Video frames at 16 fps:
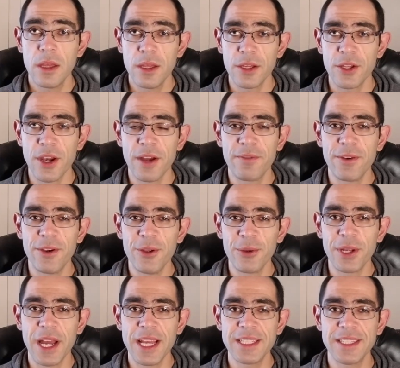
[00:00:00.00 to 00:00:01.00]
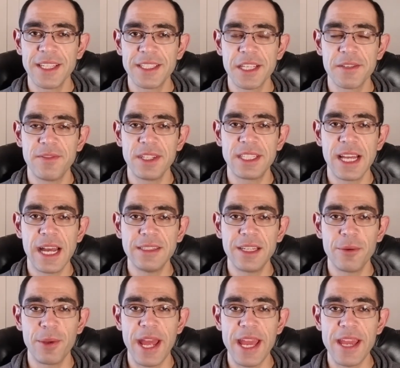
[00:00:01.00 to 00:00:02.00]
Good afternoon, guys. This is
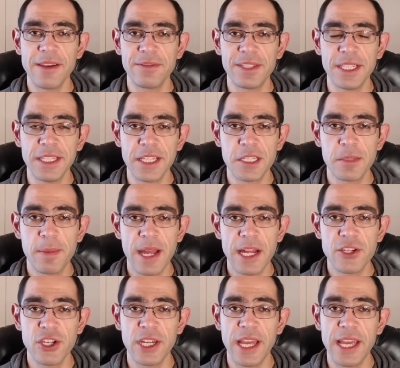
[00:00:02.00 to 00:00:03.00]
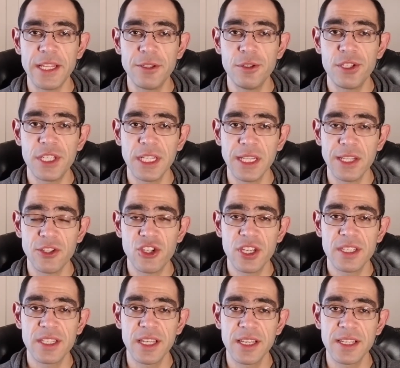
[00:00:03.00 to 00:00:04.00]
Vitaly with A F T Dispatch and A two C
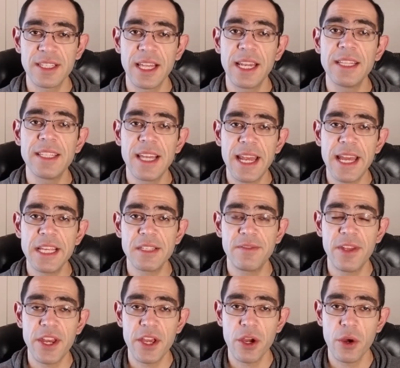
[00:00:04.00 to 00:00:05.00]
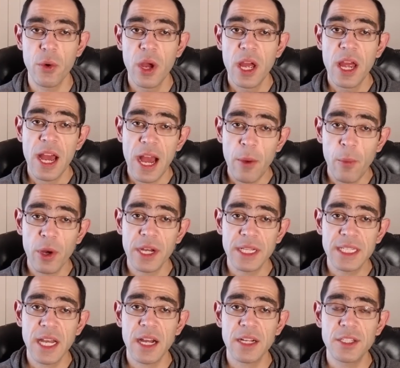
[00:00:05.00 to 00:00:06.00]
Logistics, and in today's video I want
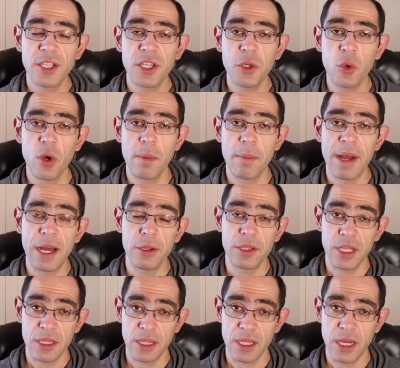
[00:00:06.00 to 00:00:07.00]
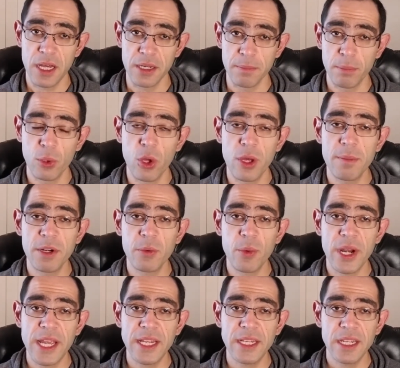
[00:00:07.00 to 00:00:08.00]
to talk to you about the unemployment
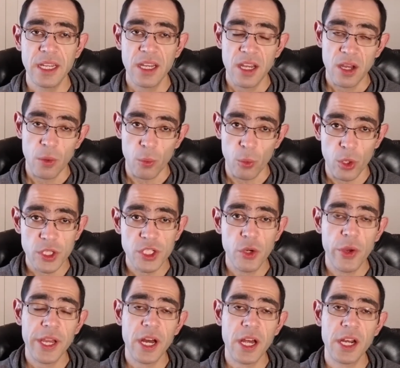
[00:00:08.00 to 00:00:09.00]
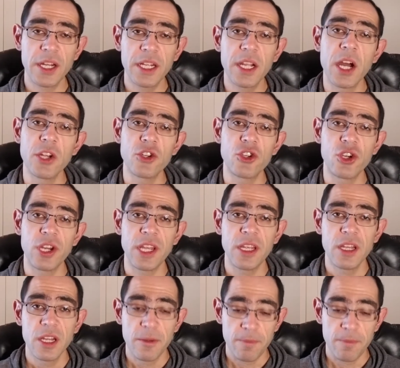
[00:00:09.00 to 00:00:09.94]
rate, what's going on in the country,